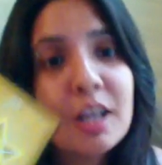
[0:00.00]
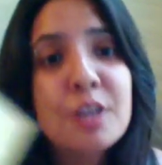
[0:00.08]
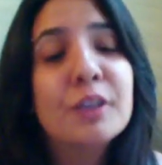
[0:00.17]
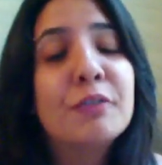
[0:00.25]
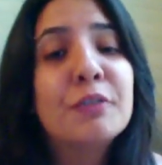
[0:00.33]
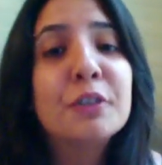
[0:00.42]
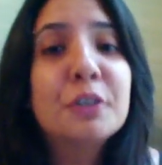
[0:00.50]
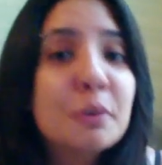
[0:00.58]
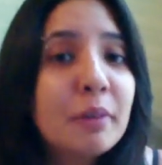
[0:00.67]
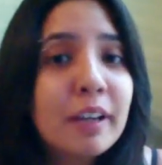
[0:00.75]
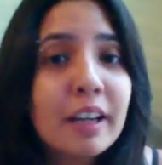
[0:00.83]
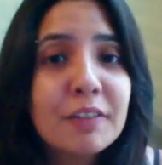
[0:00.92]
So if you do
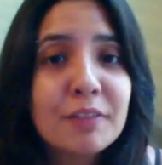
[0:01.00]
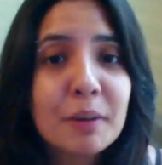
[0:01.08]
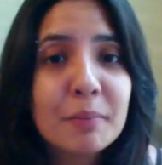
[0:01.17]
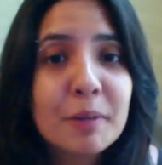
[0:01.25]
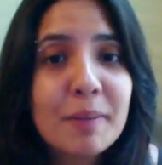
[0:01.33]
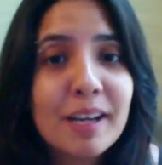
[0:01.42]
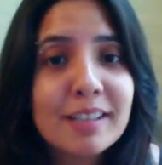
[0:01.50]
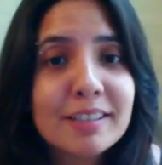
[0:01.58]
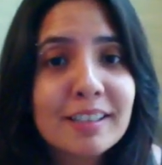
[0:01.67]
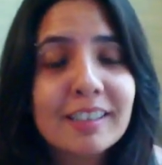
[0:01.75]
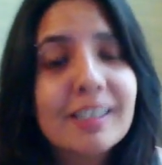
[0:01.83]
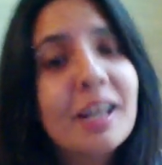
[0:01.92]
hear from your
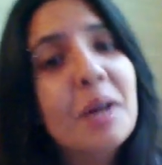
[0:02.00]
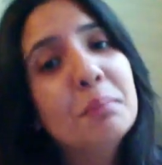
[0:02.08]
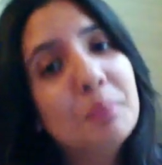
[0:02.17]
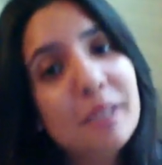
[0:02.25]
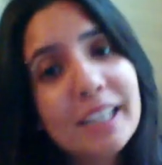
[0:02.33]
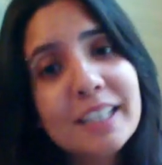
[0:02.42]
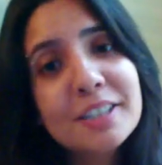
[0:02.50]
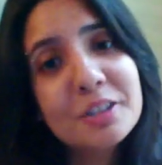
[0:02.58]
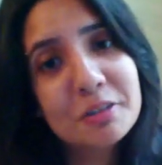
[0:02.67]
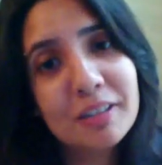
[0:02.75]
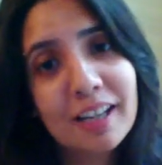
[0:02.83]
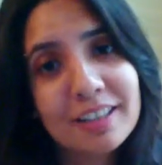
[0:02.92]
masculine, please do
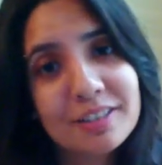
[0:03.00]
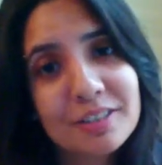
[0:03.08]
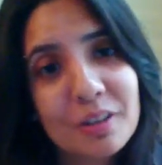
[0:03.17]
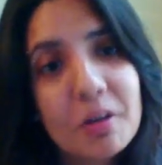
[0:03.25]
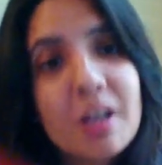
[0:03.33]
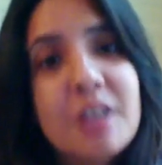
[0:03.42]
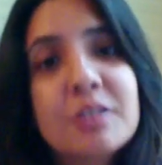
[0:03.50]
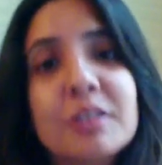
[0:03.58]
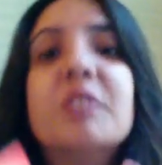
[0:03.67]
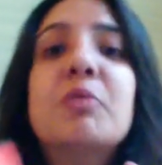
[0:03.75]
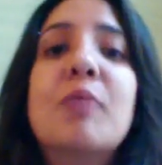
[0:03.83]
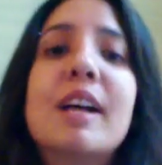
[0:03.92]
let us know, so
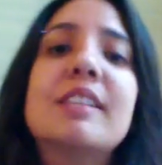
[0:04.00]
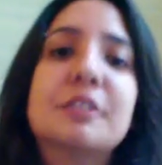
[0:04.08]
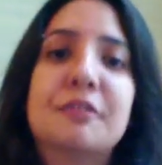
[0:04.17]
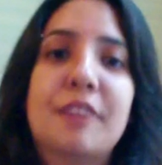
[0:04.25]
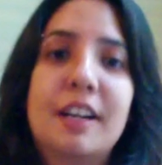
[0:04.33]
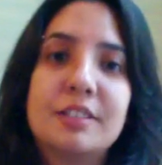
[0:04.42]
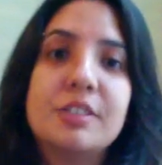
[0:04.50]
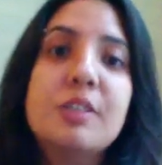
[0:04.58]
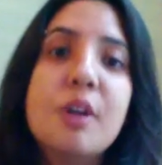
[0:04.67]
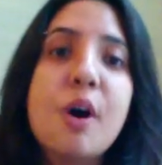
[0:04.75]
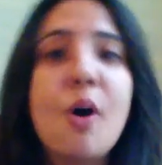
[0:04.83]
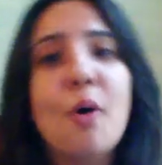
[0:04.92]
the rest of us
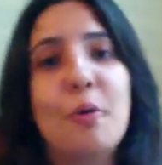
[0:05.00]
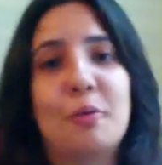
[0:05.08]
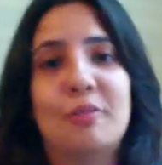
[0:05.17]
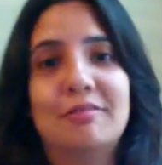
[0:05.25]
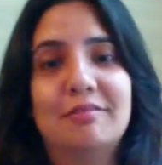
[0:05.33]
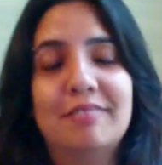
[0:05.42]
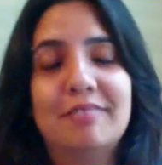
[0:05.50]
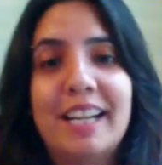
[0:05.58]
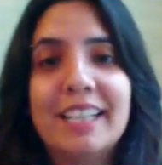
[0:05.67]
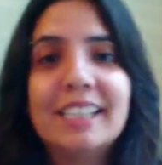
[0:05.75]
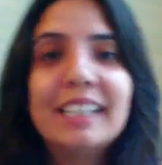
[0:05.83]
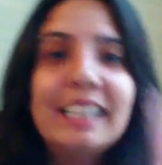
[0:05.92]
know that
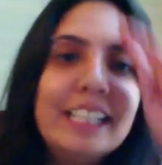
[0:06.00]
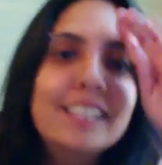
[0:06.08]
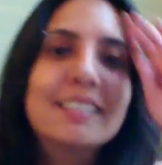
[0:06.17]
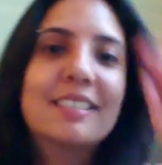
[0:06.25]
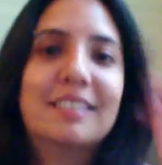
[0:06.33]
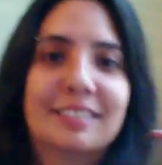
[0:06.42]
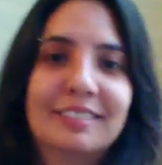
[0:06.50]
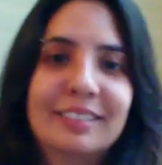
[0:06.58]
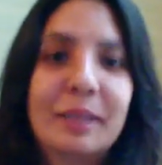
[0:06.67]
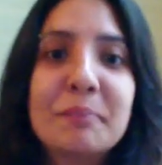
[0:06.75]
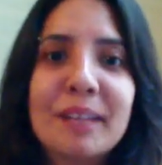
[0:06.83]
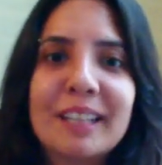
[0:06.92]
at least
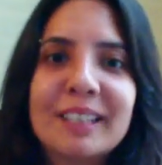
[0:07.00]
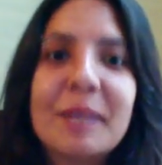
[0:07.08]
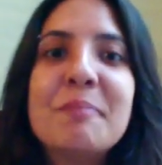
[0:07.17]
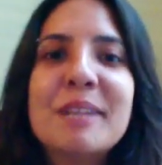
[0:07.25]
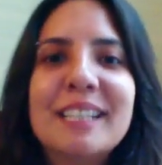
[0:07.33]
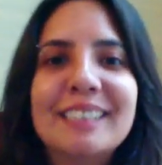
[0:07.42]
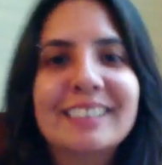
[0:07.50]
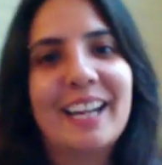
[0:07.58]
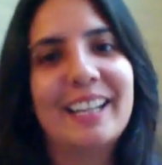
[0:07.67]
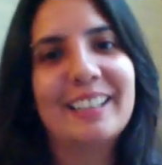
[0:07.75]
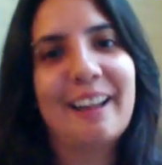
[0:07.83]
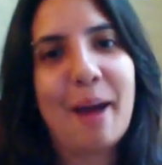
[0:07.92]
something, somebody is
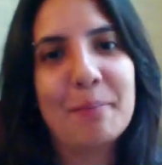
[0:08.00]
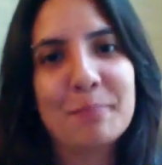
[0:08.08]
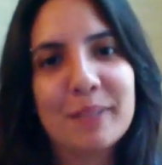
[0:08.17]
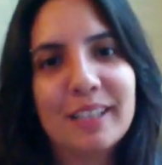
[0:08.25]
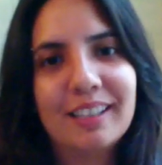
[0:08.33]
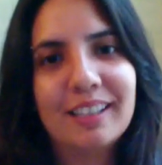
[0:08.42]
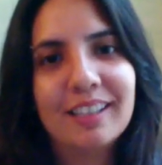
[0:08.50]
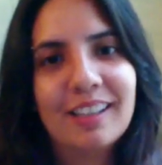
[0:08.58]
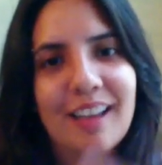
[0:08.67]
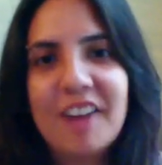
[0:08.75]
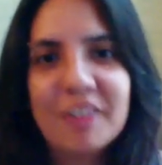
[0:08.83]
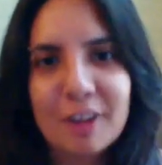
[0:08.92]
getting there happily
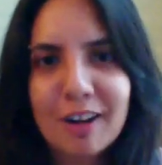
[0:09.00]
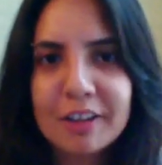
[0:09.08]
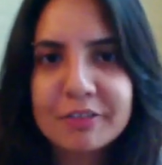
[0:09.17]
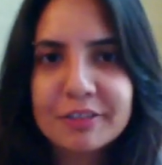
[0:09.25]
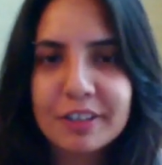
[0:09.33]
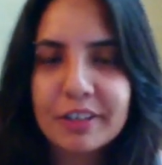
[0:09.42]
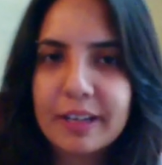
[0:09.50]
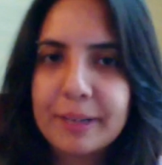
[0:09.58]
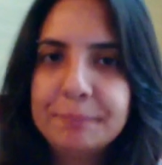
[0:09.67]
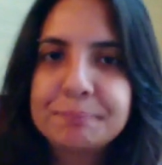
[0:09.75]
ever after, okay?